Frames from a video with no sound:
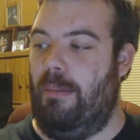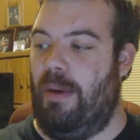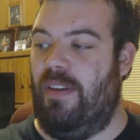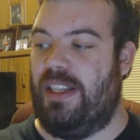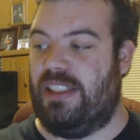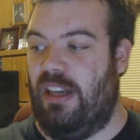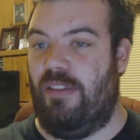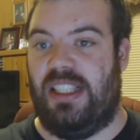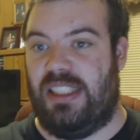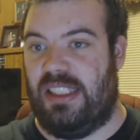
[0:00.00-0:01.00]
But it's
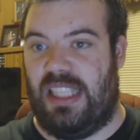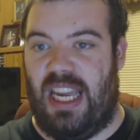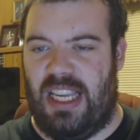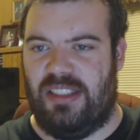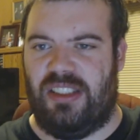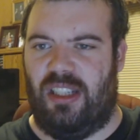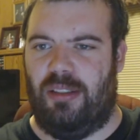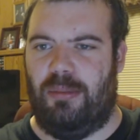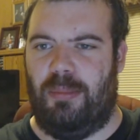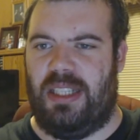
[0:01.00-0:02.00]
so easy to get
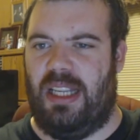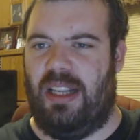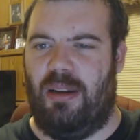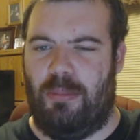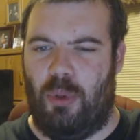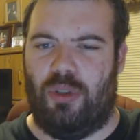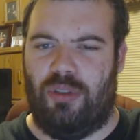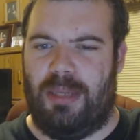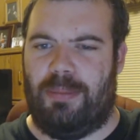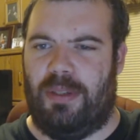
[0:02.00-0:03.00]
into, made it a little more
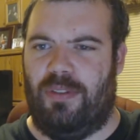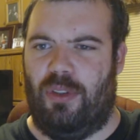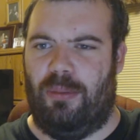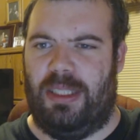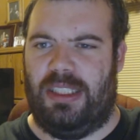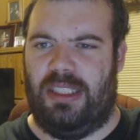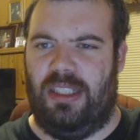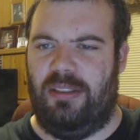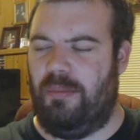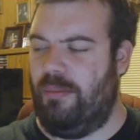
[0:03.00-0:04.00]
creepy for me, you
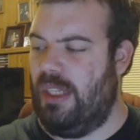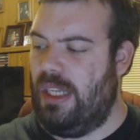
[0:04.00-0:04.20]
know?